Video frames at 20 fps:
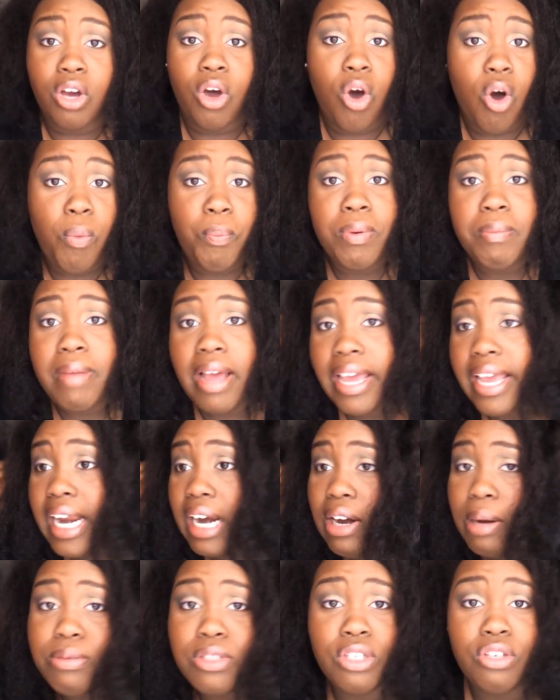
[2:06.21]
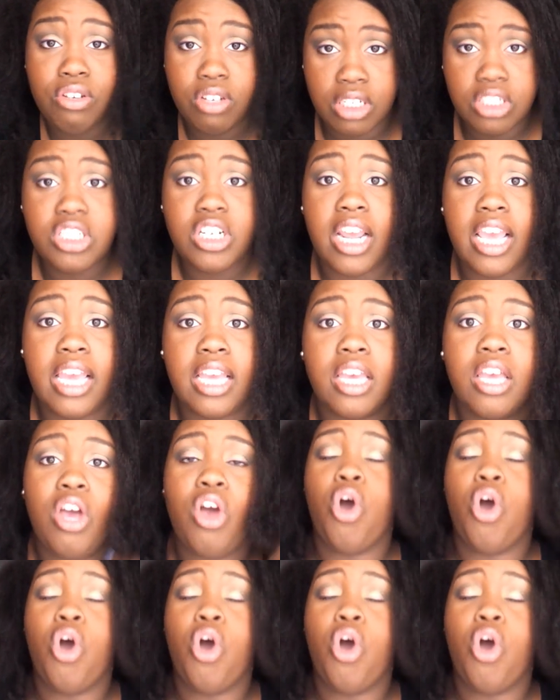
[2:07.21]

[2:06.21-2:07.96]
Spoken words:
open my hair up so you can check,